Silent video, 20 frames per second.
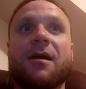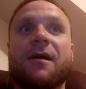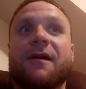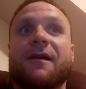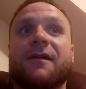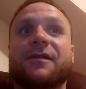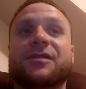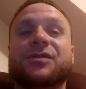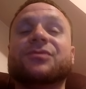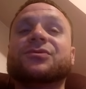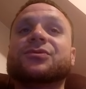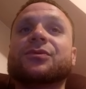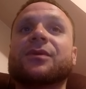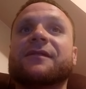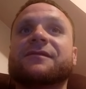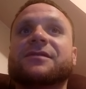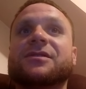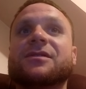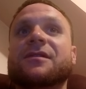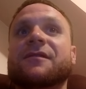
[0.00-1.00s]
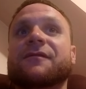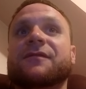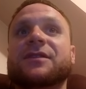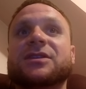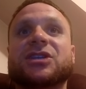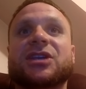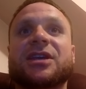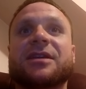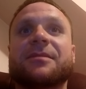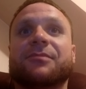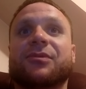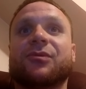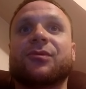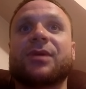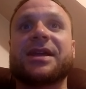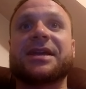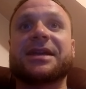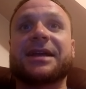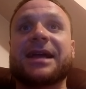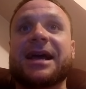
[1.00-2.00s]
Uh, you do have Nowitzki and
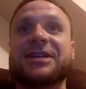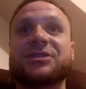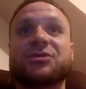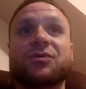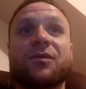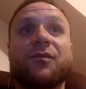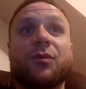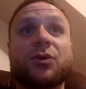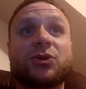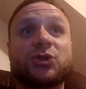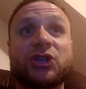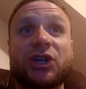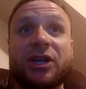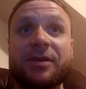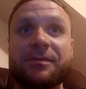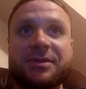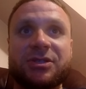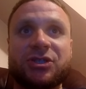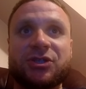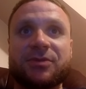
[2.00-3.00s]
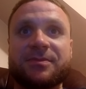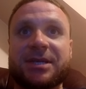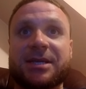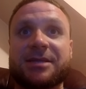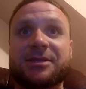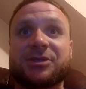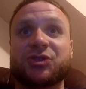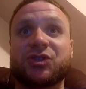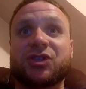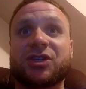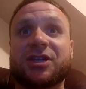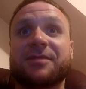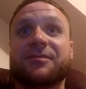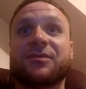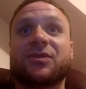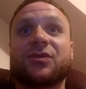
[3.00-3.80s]
Barea, guys who have won championships on this team.